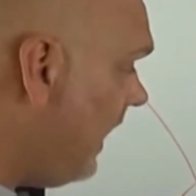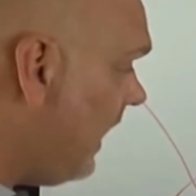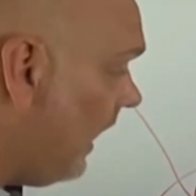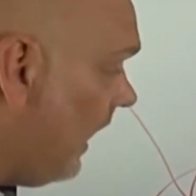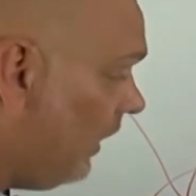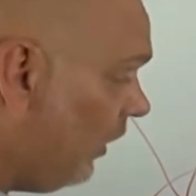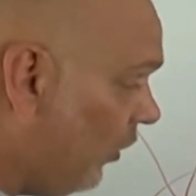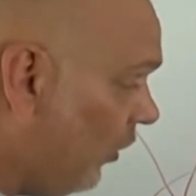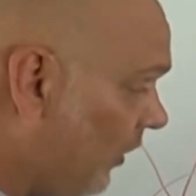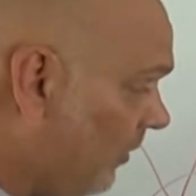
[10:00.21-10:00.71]

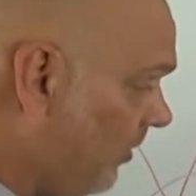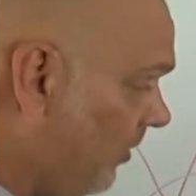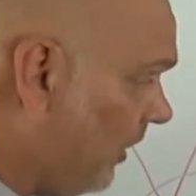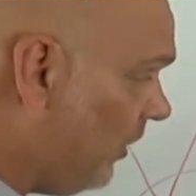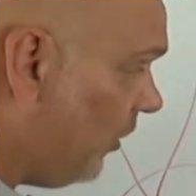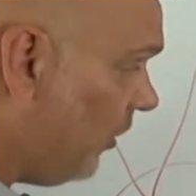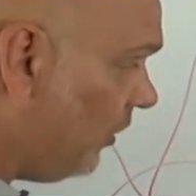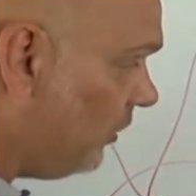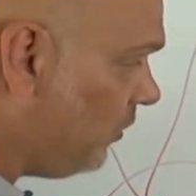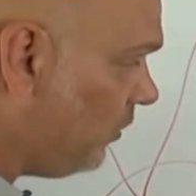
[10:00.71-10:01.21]
And lo and
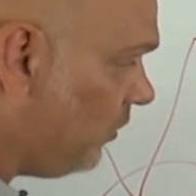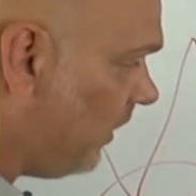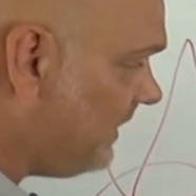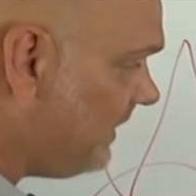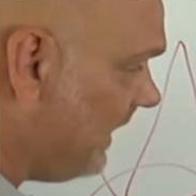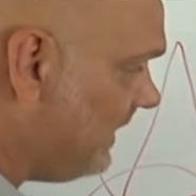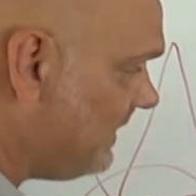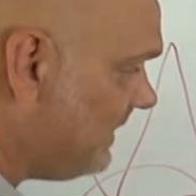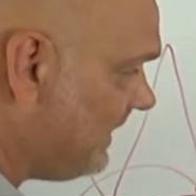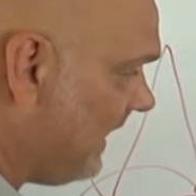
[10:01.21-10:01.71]
behold, what
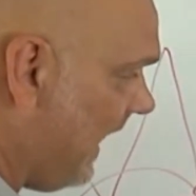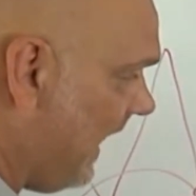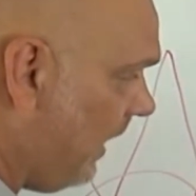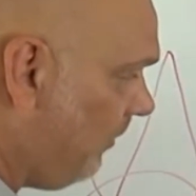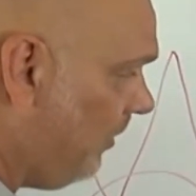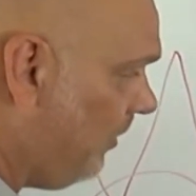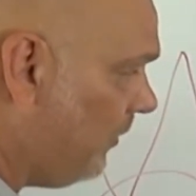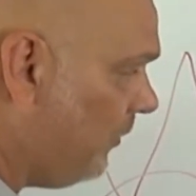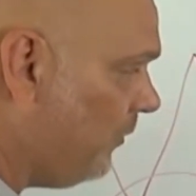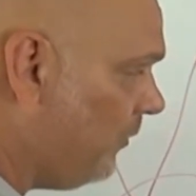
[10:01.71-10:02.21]
tends to
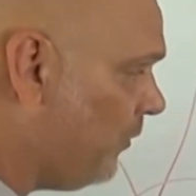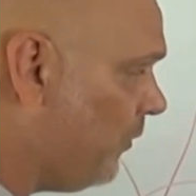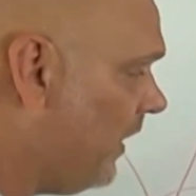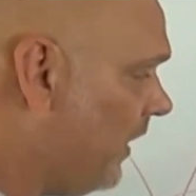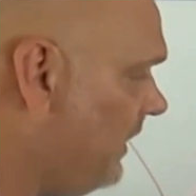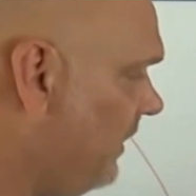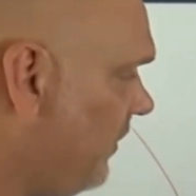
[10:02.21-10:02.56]
happen when you've